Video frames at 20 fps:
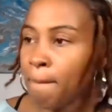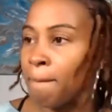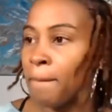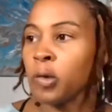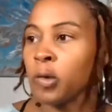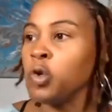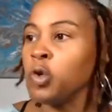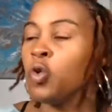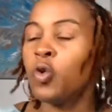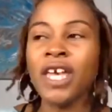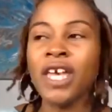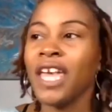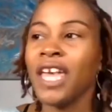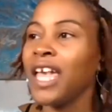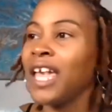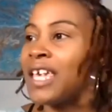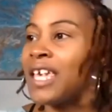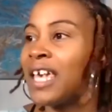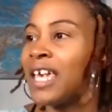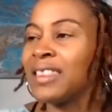You
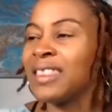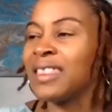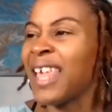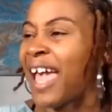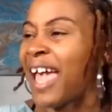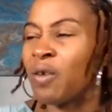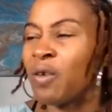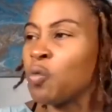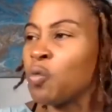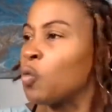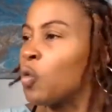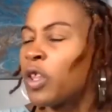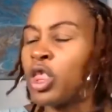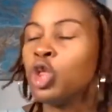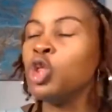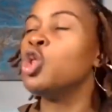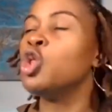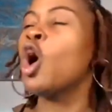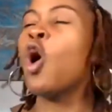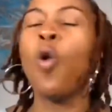can't get that with
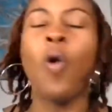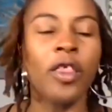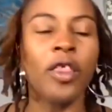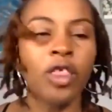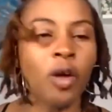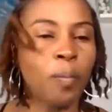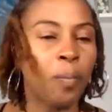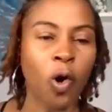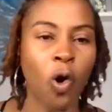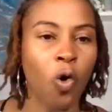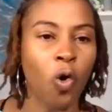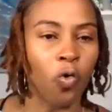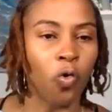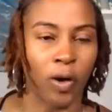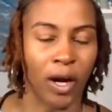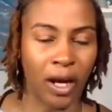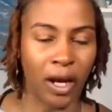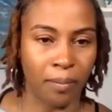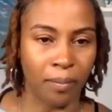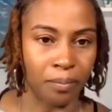no other
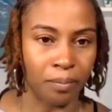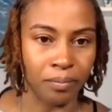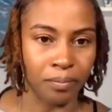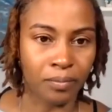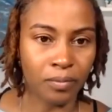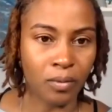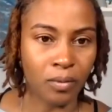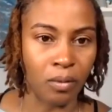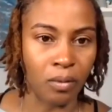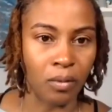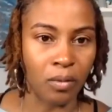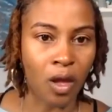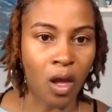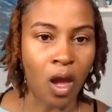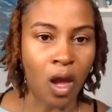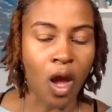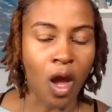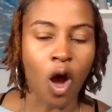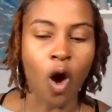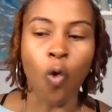program.
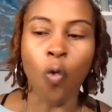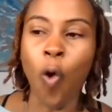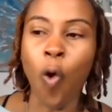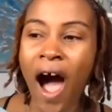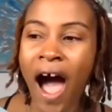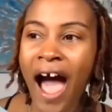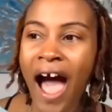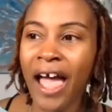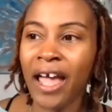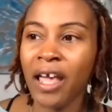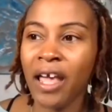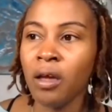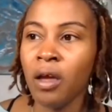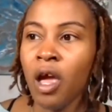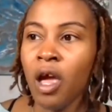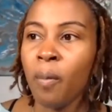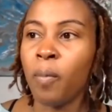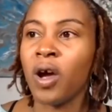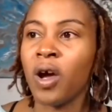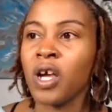Why?
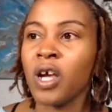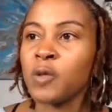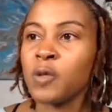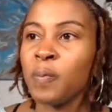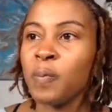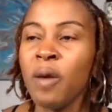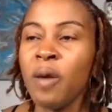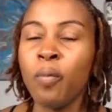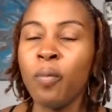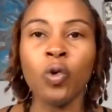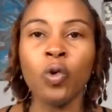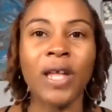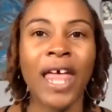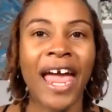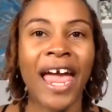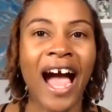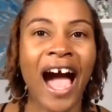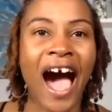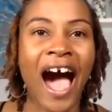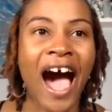Because people
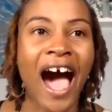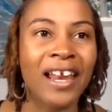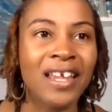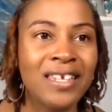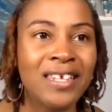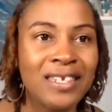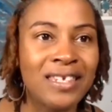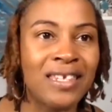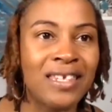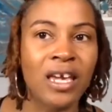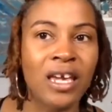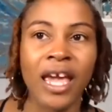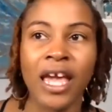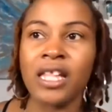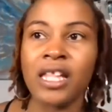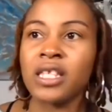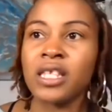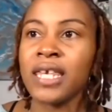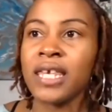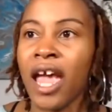lack honesty,
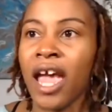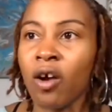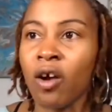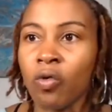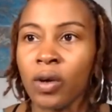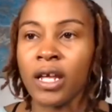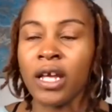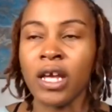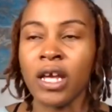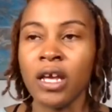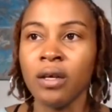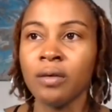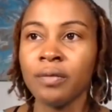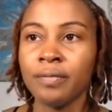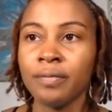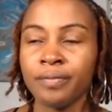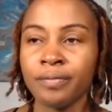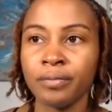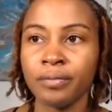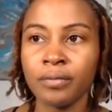integrity,
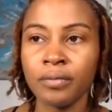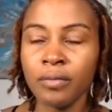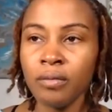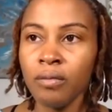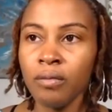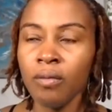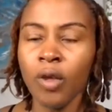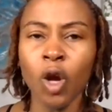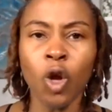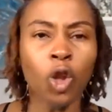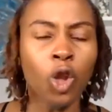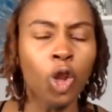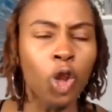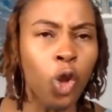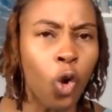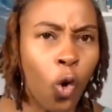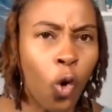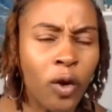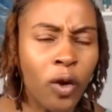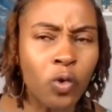
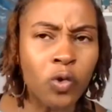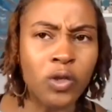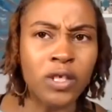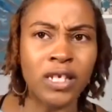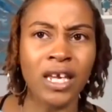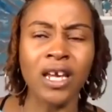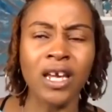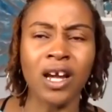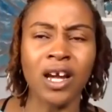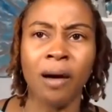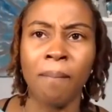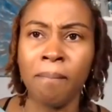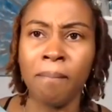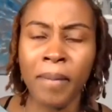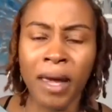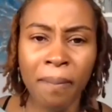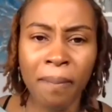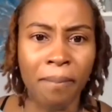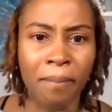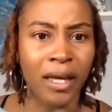loyalty,
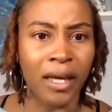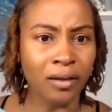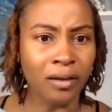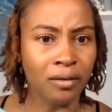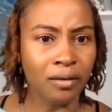commitment.